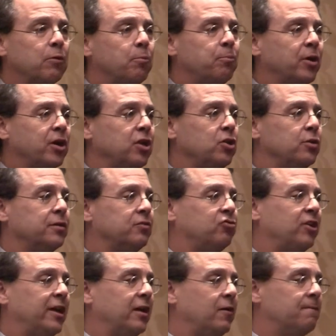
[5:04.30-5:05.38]
will put you in
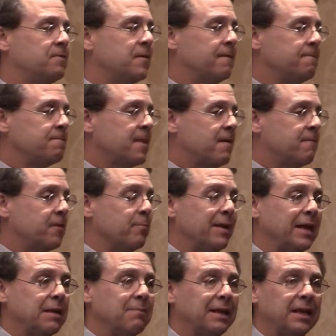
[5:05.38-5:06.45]
jail for
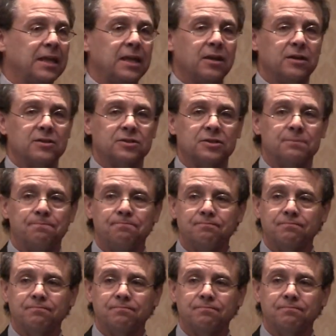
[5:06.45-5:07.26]
many, many years.